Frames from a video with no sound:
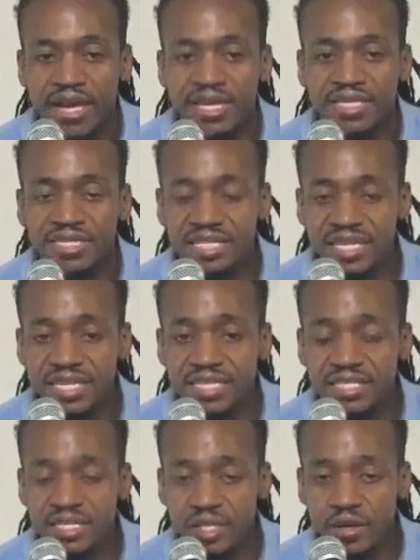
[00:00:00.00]
she
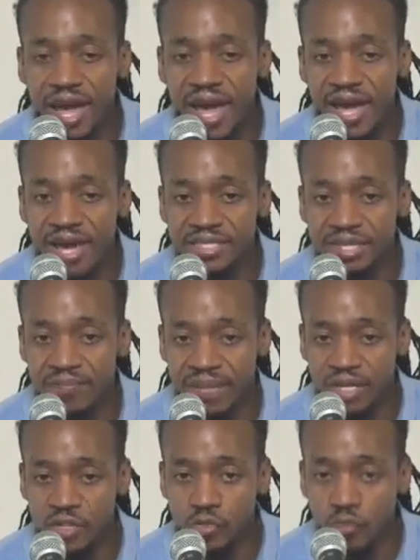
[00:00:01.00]
still has a
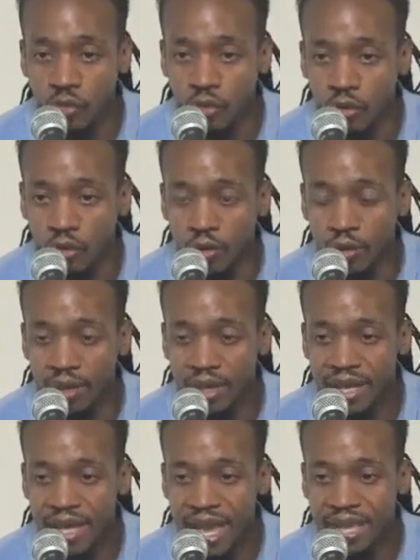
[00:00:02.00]
major role,
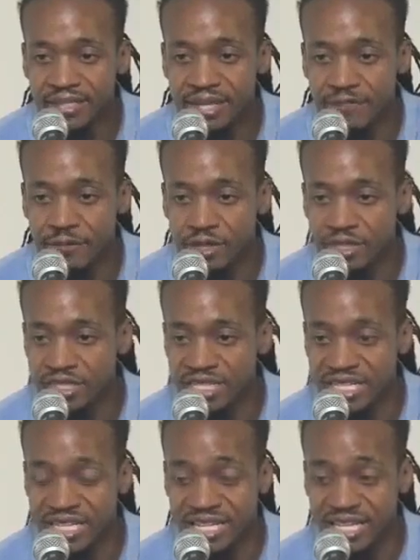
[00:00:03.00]
except for
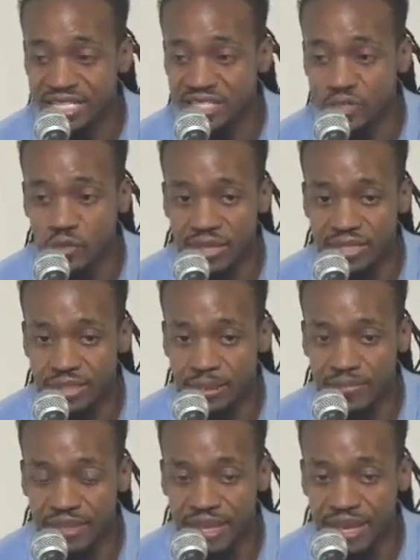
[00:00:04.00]
she is doing
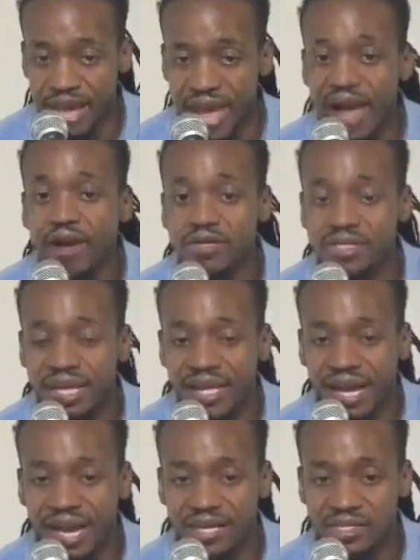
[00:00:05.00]
something else that
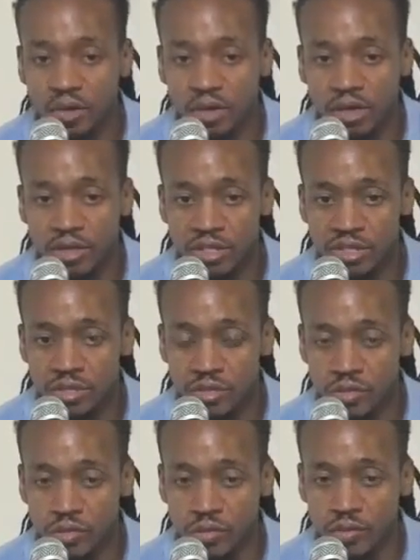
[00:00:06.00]
God has called her
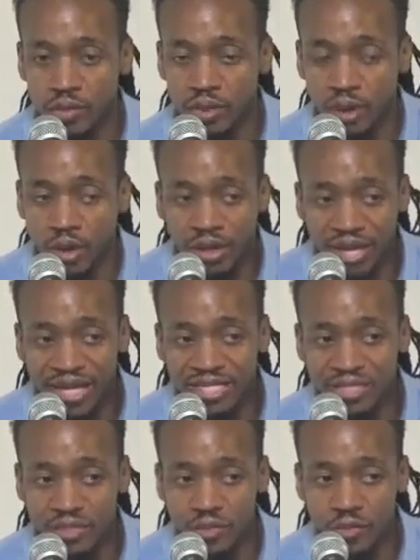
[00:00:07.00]
to, well, called us
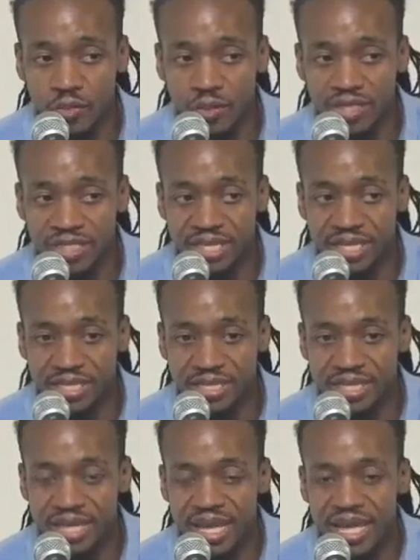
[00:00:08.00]
to, which
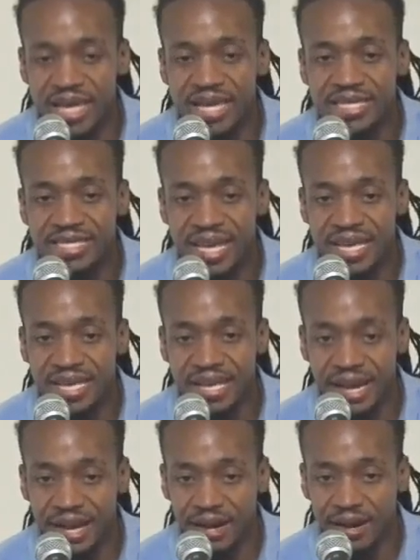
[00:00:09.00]
is taking
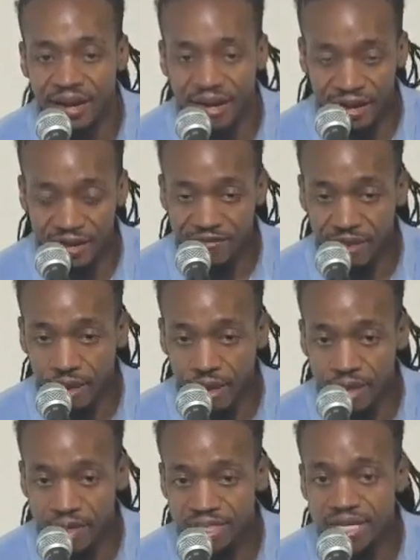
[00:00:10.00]
care of
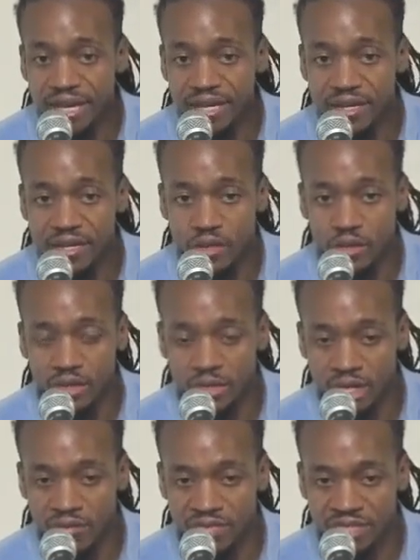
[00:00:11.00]
our son during
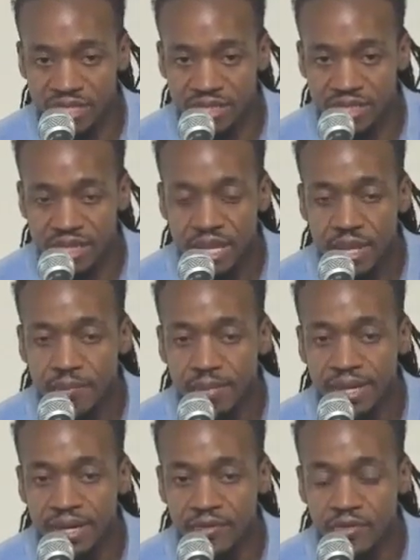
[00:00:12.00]
services.
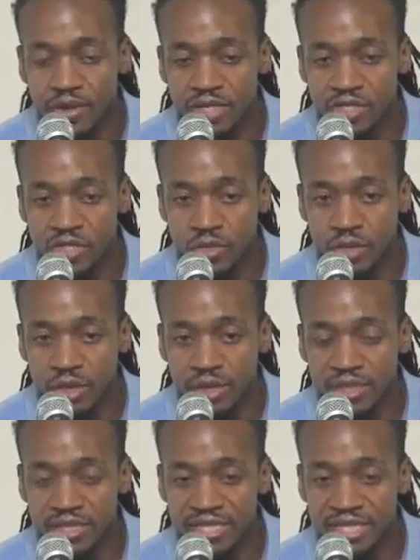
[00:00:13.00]
But rest
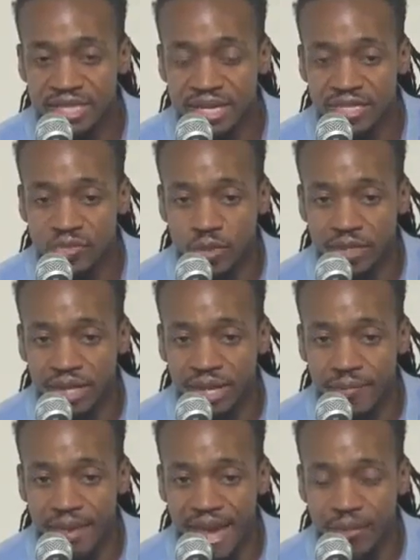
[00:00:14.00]
assured, she does want to
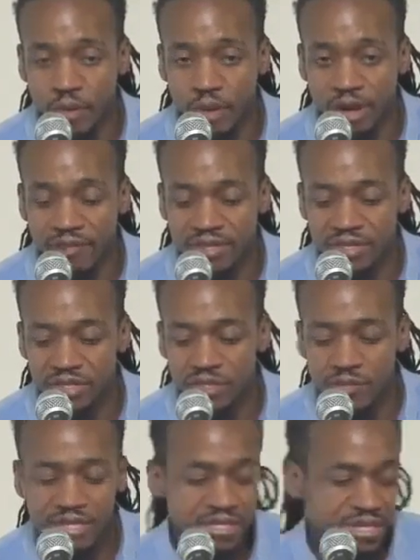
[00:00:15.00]
come back more often, so
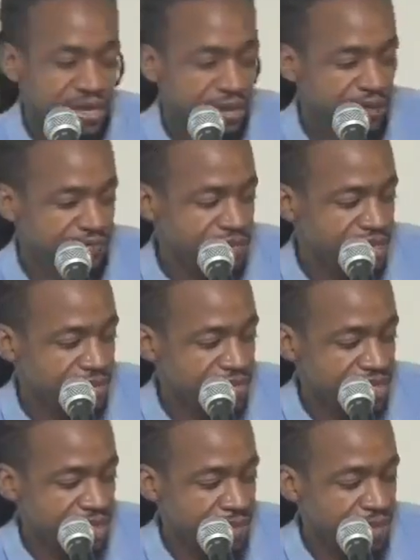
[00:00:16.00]
you'll be seeing her from time to
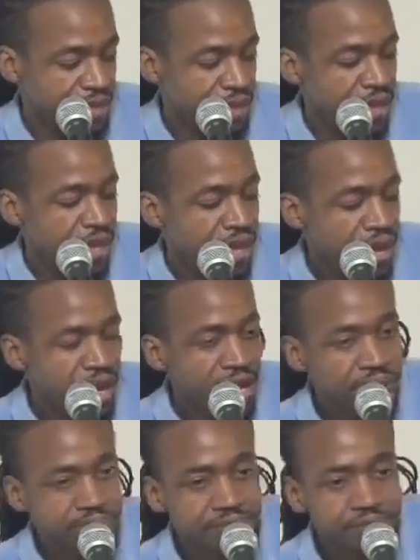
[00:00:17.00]
time.
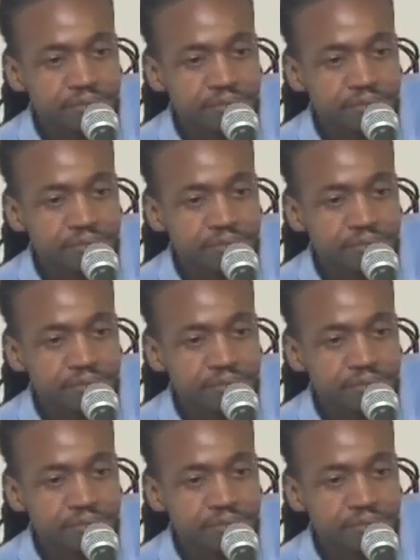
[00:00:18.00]
Um,